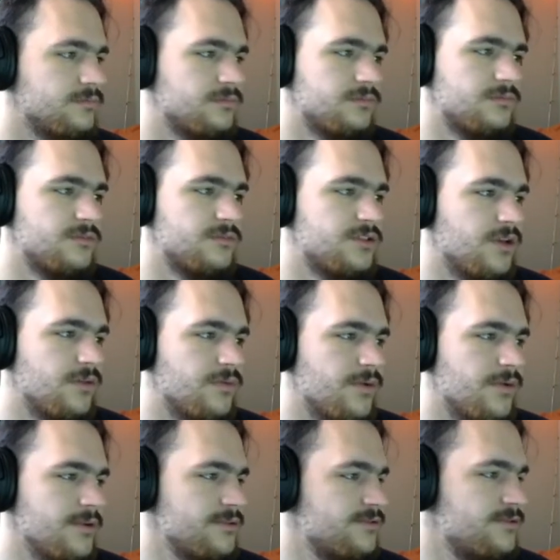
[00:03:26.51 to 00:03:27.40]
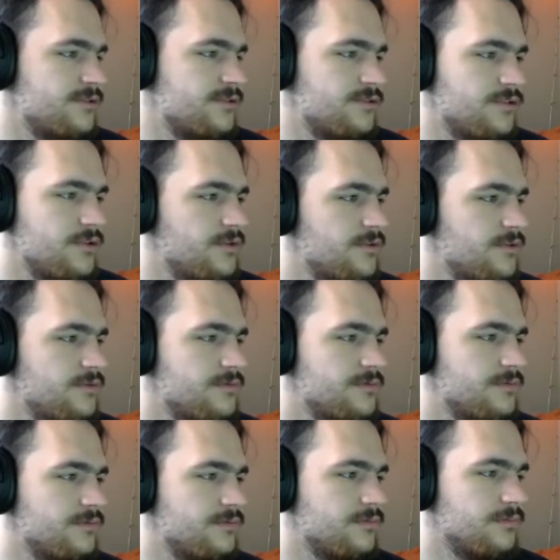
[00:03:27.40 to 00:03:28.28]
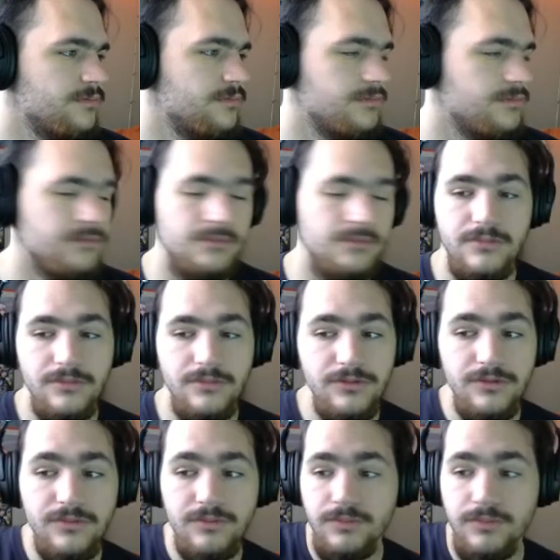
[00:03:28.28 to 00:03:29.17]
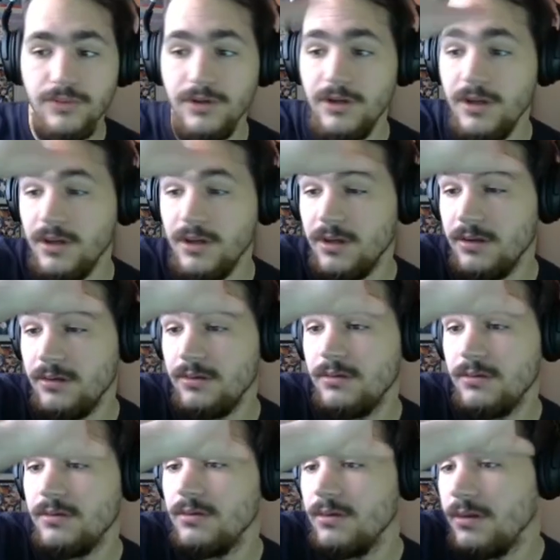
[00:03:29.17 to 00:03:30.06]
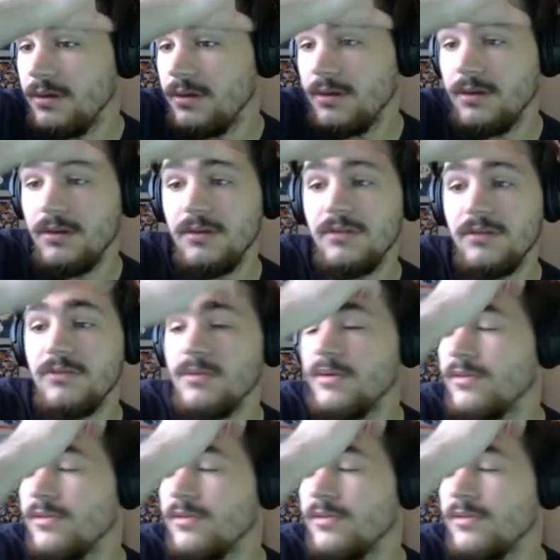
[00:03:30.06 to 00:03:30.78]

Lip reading: Stealth Rock is just used pretty good, especially